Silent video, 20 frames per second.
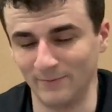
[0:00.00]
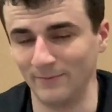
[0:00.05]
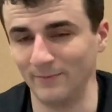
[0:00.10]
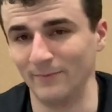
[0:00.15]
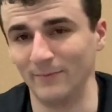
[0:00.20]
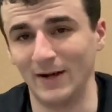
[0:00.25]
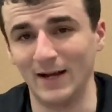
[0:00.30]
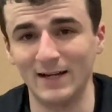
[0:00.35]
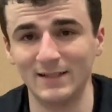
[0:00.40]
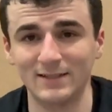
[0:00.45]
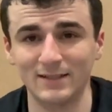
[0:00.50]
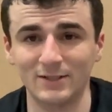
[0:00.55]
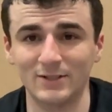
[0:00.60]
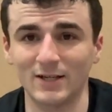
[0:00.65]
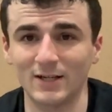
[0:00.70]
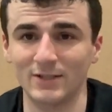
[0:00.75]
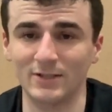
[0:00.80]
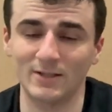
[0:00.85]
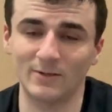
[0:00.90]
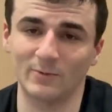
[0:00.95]
my
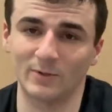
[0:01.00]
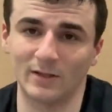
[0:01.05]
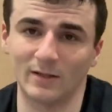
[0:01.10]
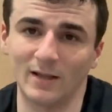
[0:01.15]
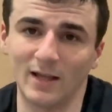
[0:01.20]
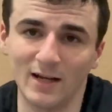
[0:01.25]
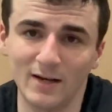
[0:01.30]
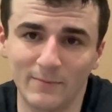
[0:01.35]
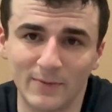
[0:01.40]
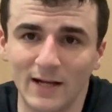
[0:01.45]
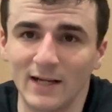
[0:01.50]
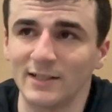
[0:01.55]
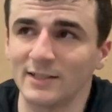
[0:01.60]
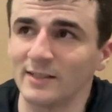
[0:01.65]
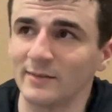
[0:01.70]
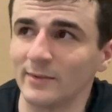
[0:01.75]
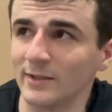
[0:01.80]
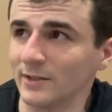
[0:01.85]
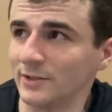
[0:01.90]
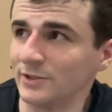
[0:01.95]
suggestion with a lot of
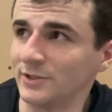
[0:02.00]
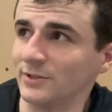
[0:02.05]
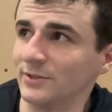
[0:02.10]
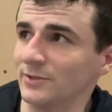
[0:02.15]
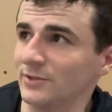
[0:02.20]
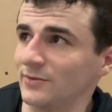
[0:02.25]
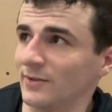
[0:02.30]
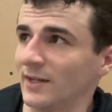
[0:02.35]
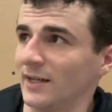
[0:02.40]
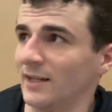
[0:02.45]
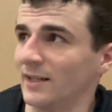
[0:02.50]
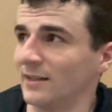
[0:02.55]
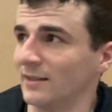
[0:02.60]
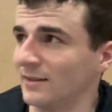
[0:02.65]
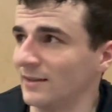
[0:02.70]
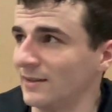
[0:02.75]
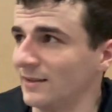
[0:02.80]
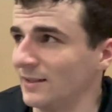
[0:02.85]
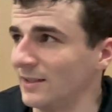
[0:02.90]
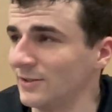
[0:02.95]
basketball shoes, right?
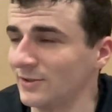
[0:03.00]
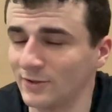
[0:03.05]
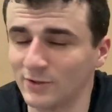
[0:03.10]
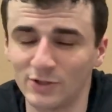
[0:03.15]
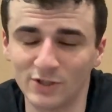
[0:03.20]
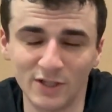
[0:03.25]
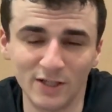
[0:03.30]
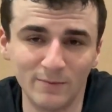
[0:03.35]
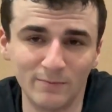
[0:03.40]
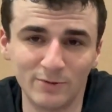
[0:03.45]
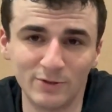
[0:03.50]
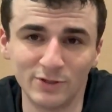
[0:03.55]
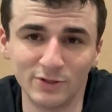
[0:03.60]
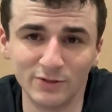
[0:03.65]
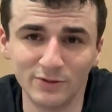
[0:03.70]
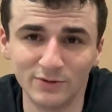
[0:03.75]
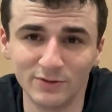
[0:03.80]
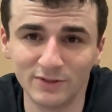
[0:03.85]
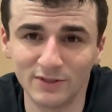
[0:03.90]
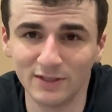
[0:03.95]
These are cheap
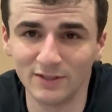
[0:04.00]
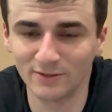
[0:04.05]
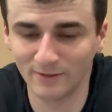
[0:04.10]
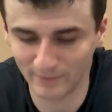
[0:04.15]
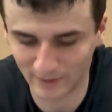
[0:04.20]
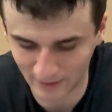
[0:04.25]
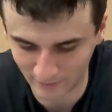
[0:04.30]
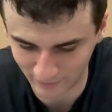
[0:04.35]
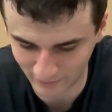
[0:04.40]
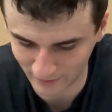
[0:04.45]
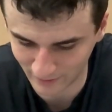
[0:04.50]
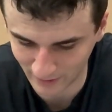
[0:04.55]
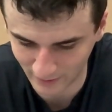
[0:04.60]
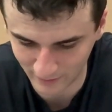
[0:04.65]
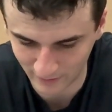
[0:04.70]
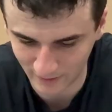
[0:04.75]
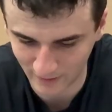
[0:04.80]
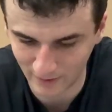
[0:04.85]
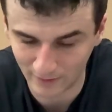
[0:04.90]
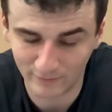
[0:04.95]
shoes. These are made for
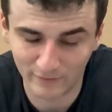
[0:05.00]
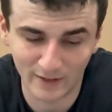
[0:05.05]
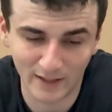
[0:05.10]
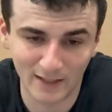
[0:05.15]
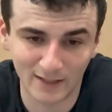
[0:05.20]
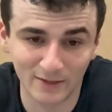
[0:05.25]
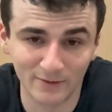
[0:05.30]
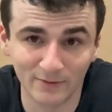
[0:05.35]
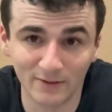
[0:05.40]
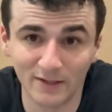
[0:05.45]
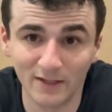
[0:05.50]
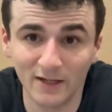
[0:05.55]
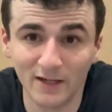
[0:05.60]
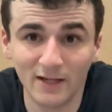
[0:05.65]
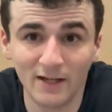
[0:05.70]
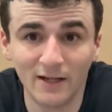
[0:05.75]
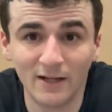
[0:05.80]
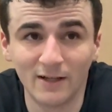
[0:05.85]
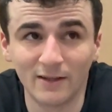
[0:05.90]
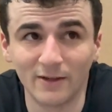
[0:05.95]
nothing in the factory.
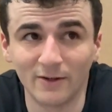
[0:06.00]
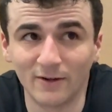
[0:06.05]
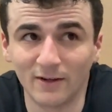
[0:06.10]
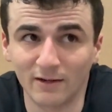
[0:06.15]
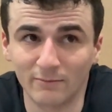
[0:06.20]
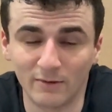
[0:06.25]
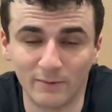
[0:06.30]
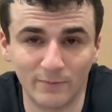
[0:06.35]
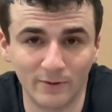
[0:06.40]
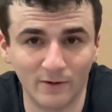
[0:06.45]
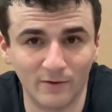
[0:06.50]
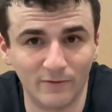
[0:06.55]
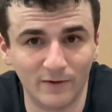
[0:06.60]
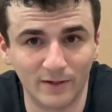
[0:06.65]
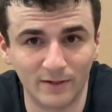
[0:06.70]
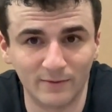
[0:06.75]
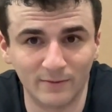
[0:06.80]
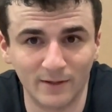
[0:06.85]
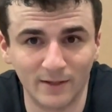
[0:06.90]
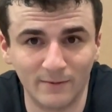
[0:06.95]
They're not gonna be
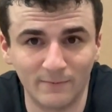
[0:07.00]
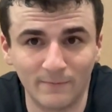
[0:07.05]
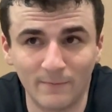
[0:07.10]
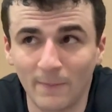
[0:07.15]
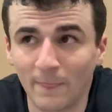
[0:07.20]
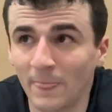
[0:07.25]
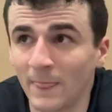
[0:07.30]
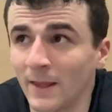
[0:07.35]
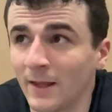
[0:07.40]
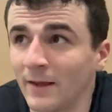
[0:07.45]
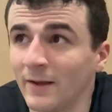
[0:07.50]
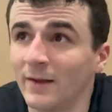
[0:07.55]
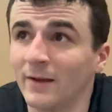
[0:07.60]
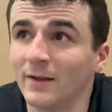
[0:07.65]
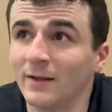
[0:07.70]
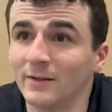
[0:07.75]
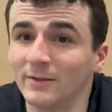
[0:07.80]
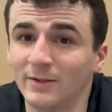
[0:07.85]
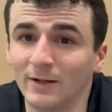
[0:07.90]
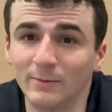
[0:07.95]
perfect, right?
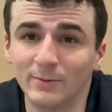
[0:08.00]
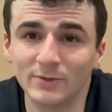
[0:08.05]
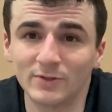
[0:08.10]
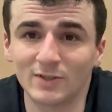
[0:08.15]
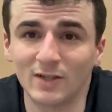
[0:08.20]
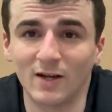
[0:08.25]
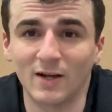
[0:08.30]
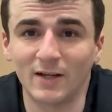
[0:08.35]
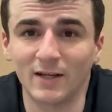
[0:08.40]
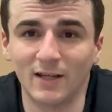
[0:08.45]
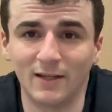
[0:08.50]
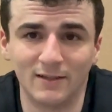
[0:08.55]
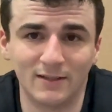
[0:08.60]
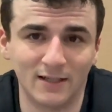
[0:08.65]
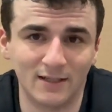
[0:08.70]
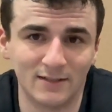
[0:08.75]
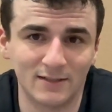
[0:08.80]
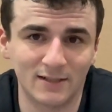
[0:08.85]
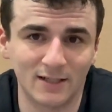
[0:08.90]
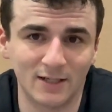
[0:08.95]
Double socking
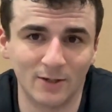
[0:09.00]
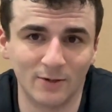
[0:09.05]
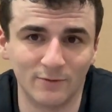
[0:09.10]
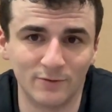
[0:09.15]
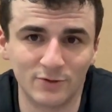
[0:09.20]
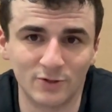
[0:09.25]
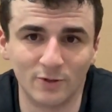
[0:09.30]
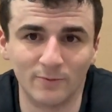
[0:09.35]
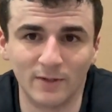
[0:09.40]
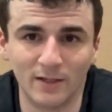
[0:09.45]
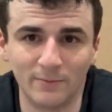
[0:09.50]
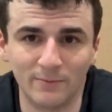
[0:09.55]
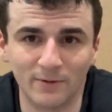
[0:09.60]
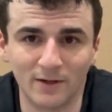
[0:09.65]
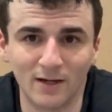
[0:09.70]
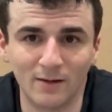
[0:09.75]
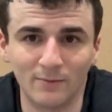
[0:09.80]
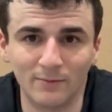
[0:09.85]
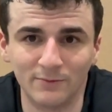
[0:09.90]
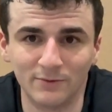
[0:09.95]
takes care of so many
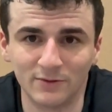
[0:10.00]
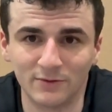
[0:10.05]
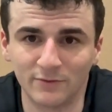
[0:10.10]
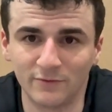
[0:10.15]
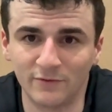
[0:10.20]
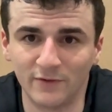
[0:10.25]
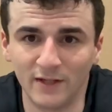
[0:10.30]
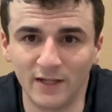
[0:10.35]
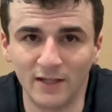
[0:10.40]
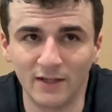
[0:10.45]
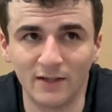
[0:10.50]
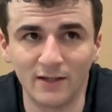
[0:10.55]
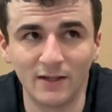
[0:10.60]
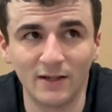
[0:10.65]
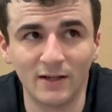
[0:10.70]
problems, fit,